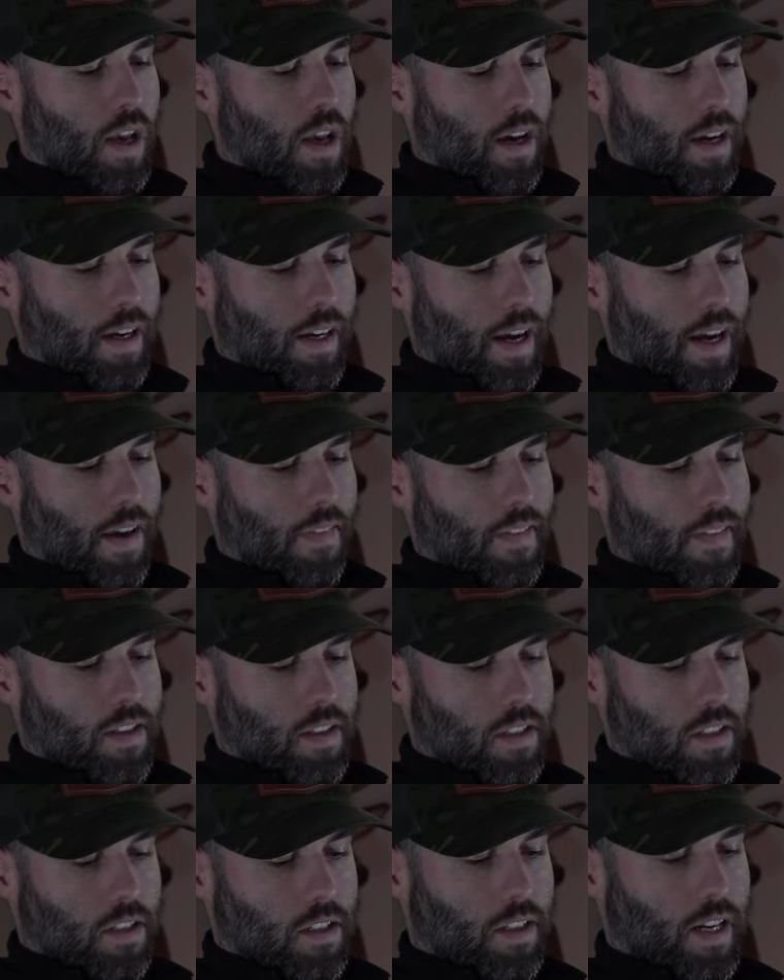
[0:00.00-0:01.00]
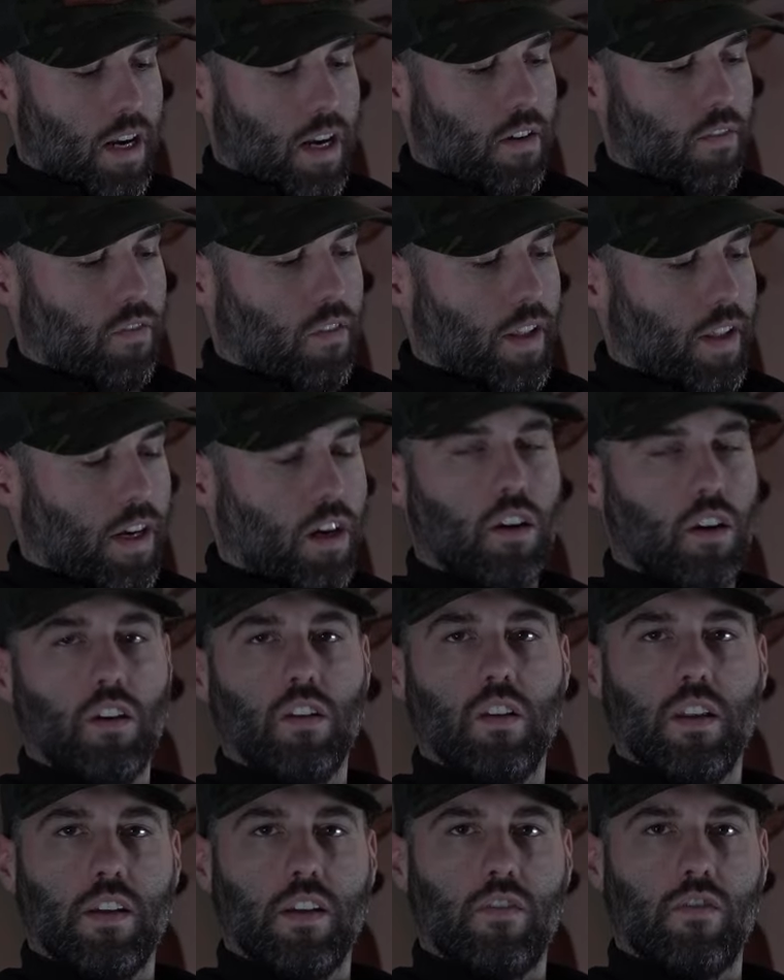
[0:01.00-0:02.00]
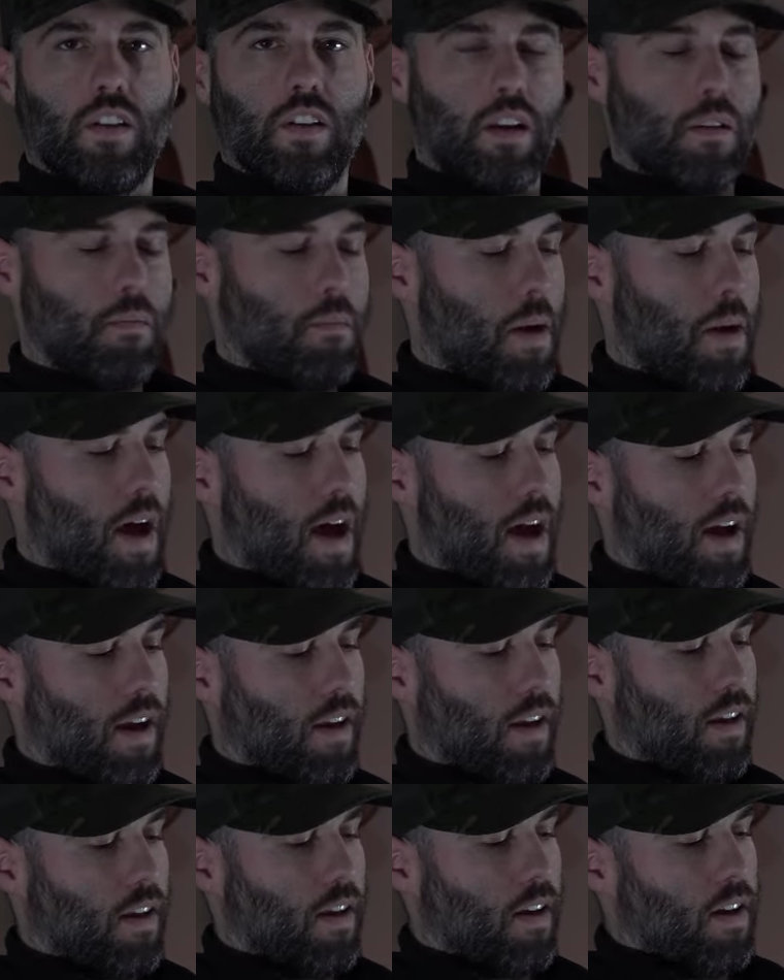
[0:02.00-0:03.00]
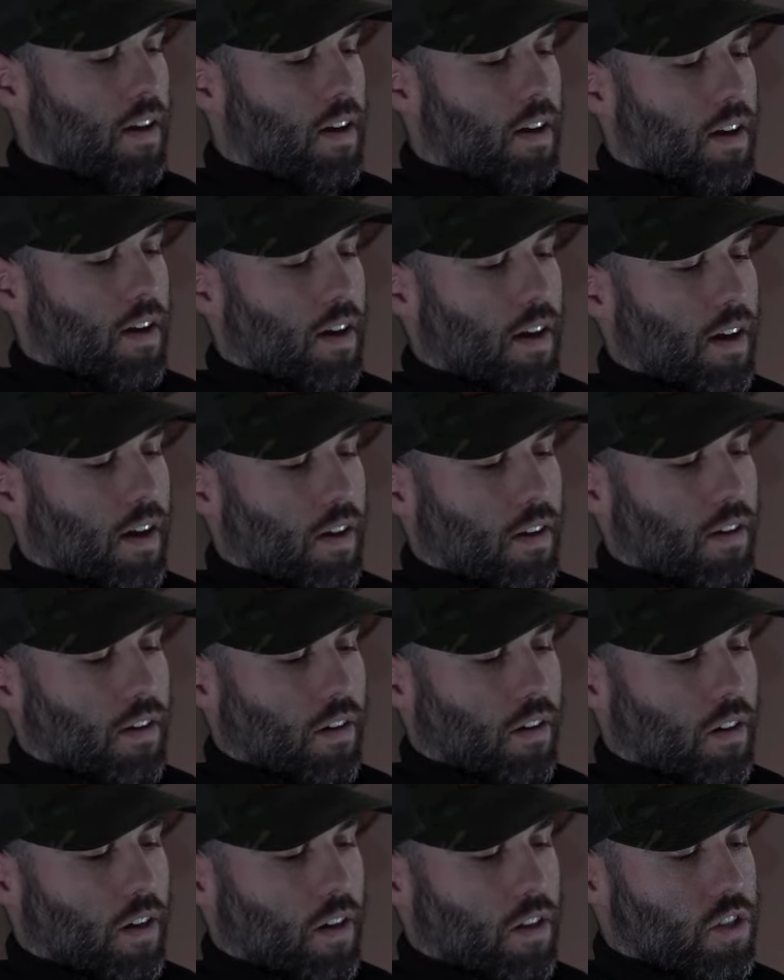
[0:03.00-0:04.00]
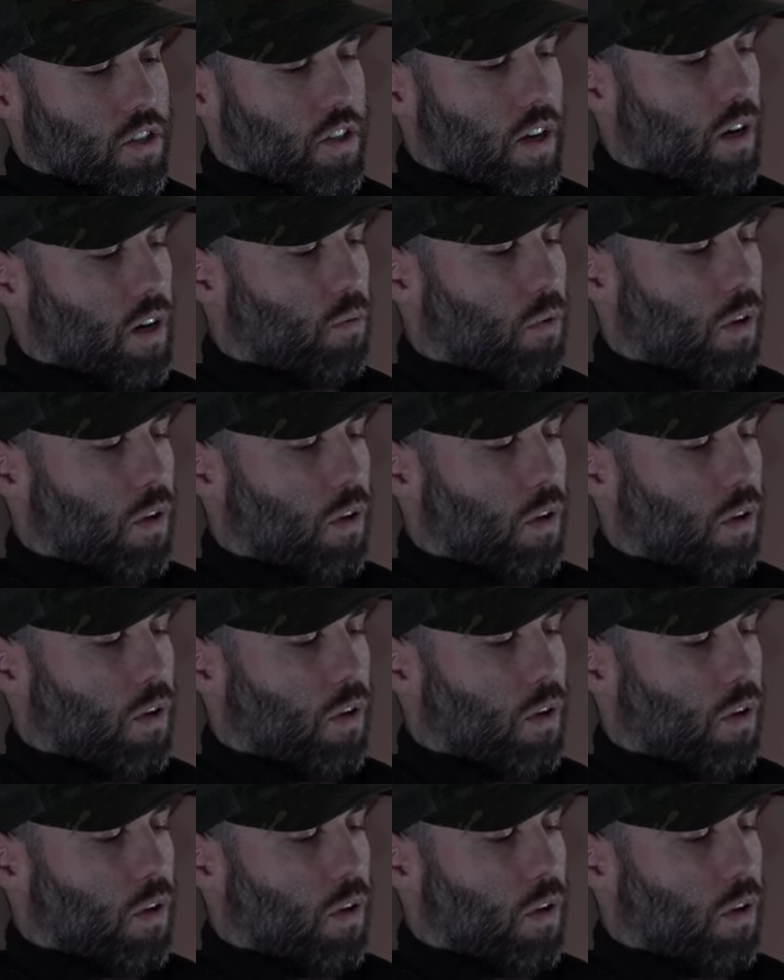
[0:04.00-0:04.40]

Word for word: again, this is kind of like early feedback on a, a, Gen